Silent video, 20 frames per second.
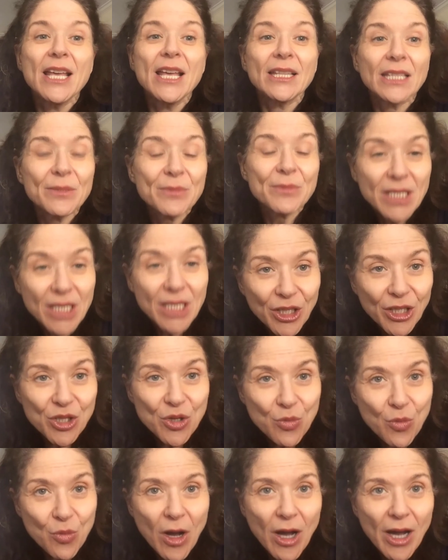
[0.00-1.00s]
Let me tell
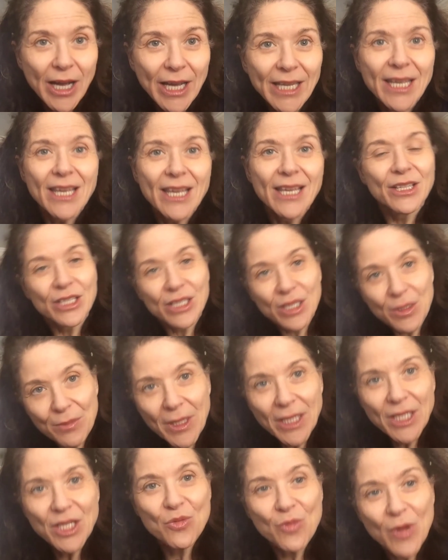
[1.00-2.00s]
you why. Because in
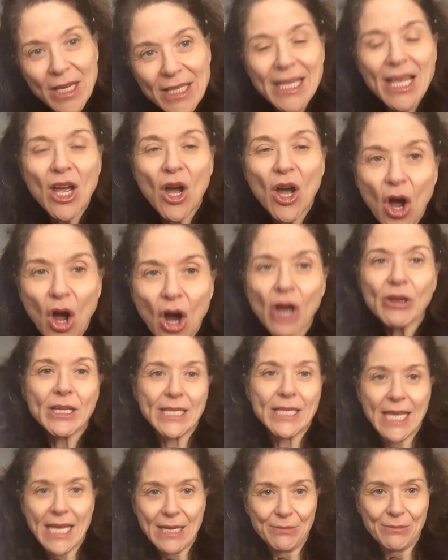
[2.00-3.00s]
many ways, they are a
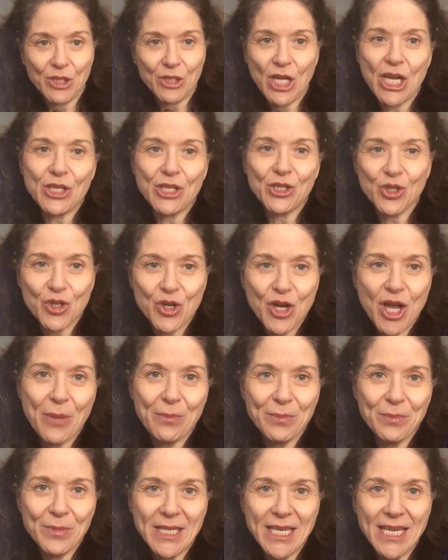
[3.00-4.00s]
game changer
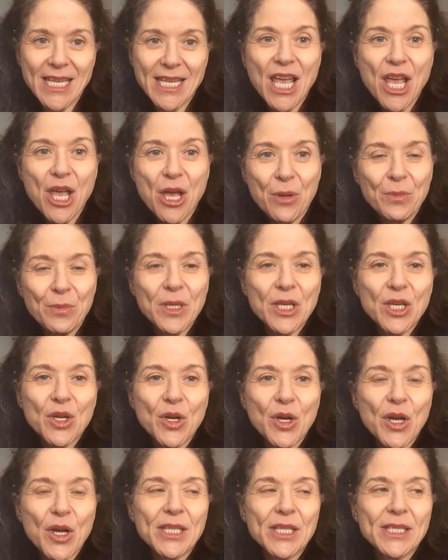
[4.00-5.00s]
company
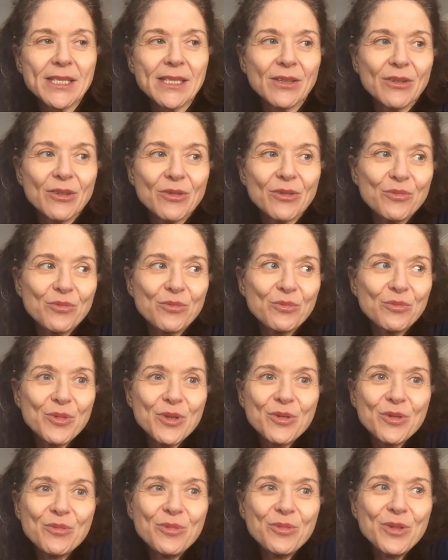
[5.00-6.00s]
because
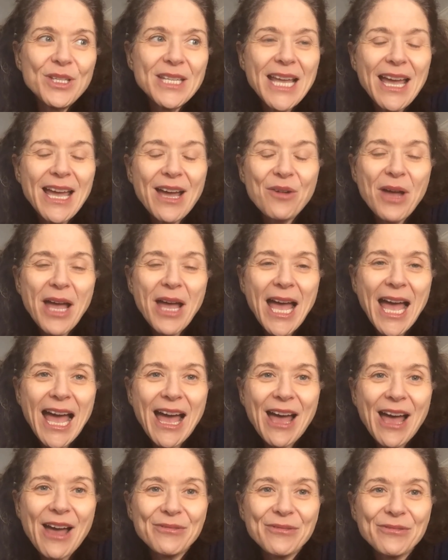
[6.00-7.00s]
we now
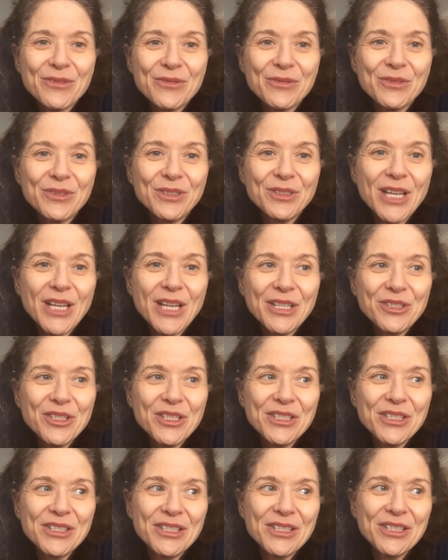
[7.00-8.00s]
have not
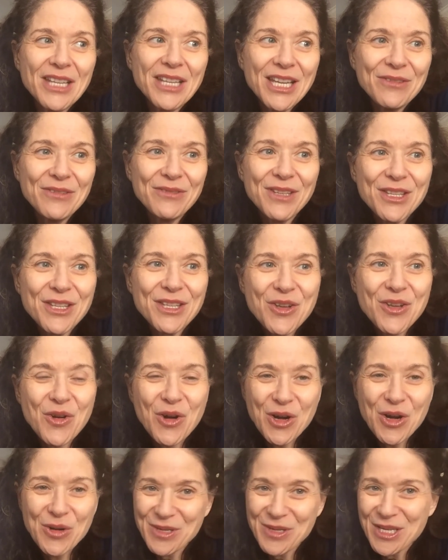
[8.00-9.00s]
just the Navy, the
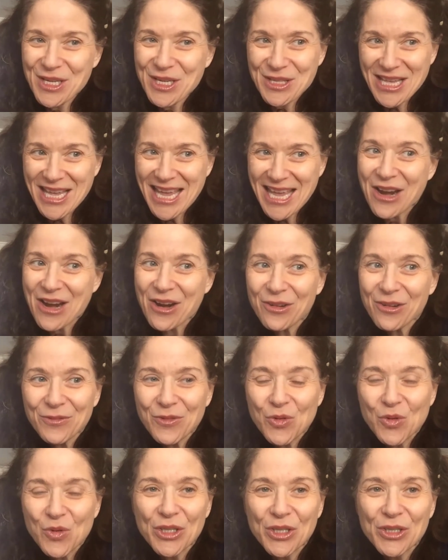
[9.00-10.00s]
Army, and the Air
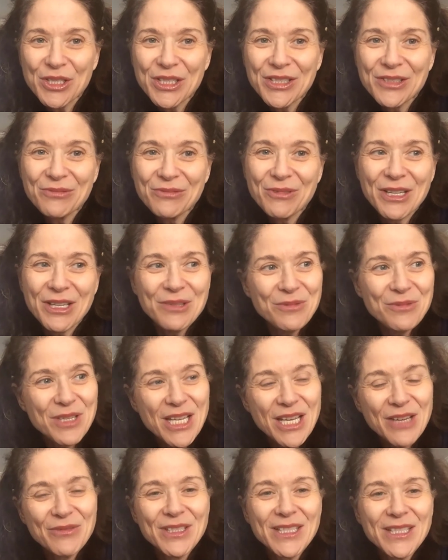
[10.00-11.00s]
Force, right? We
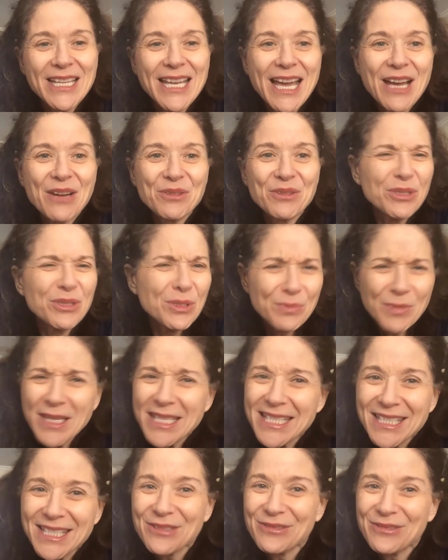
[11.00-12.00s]
have an outer
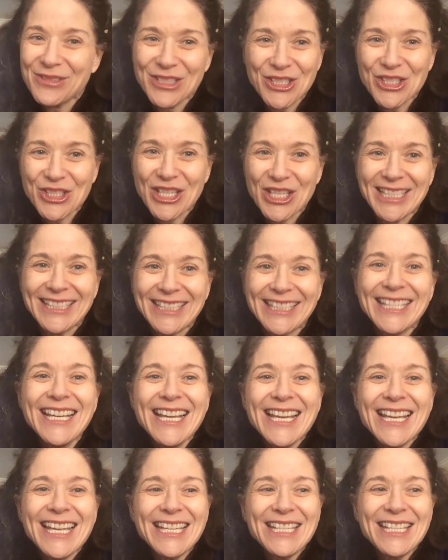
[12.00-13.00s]
space division
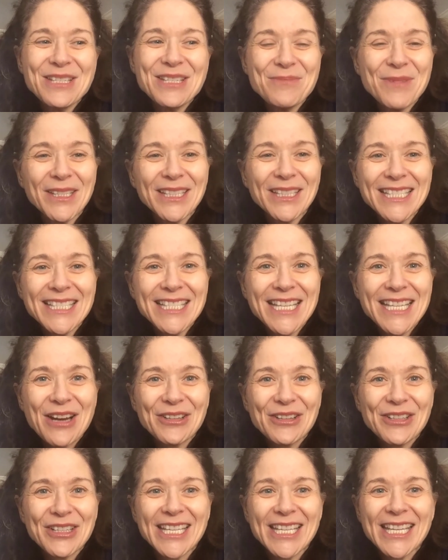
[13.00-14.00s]
in the
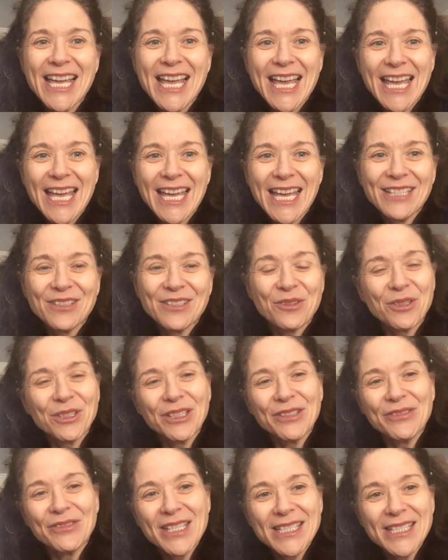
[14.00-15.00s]
military and all
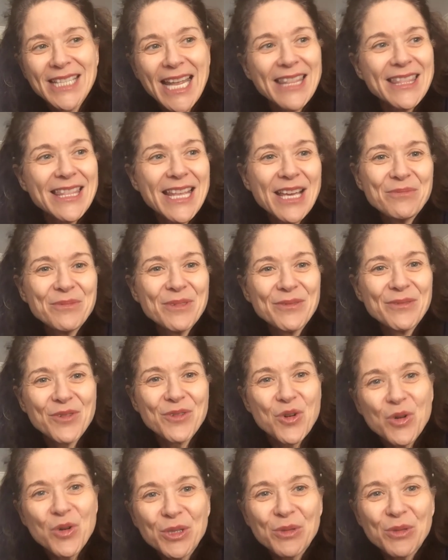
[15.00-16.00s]
of this. And then, of
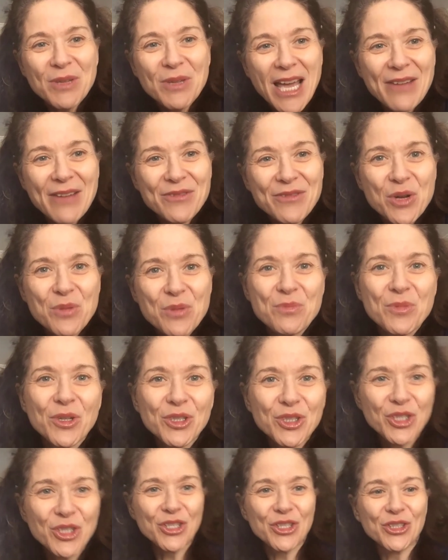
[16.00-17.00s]
course, we have
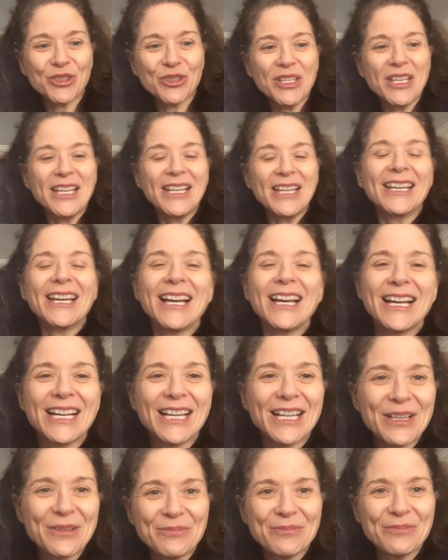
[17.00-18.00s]
commercial,
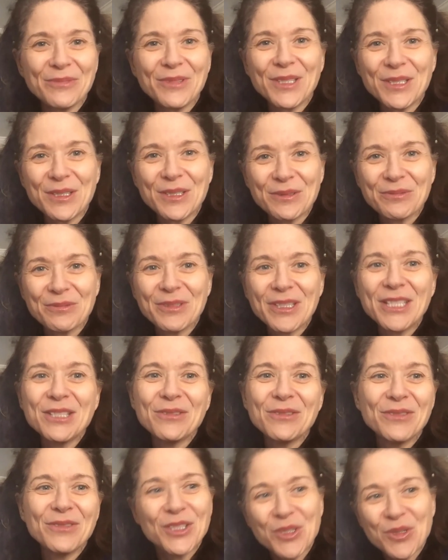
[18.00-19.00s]

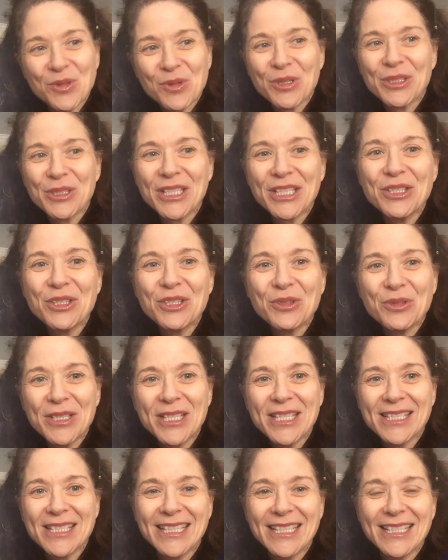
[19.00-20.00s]
individual
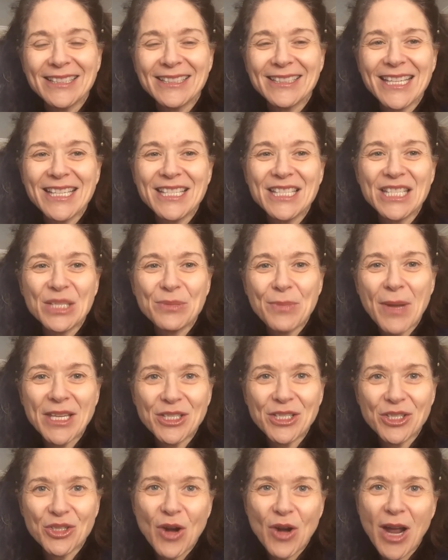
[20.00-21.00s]
interest in
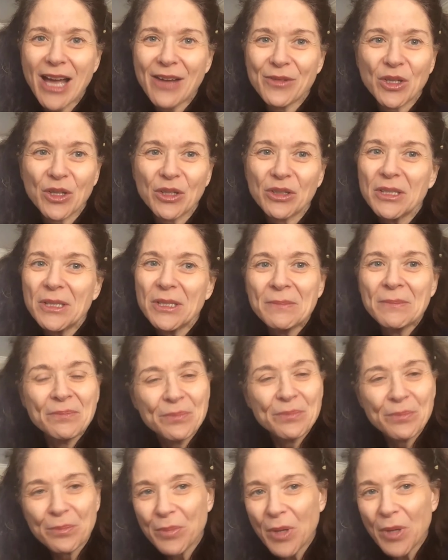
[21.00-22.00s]
space travel.
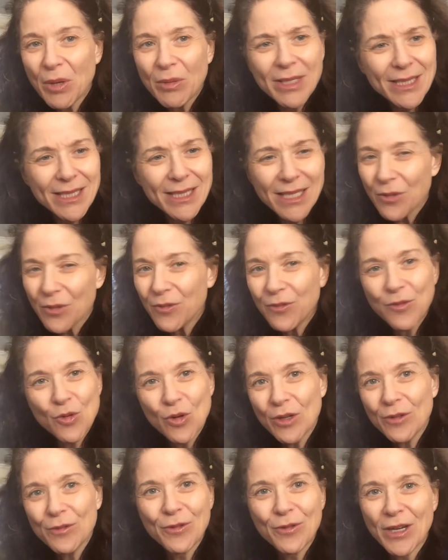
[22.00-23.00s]
Boeing's at the
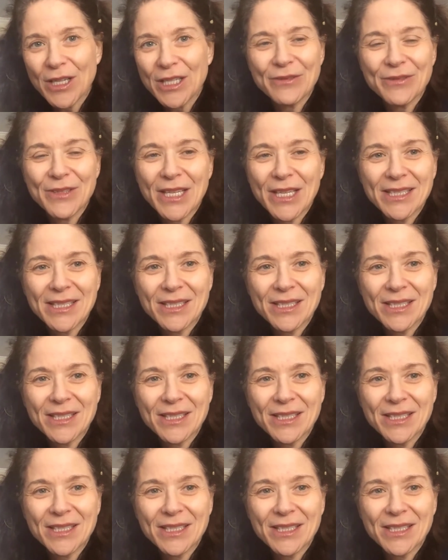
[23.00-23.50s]
forefront of this.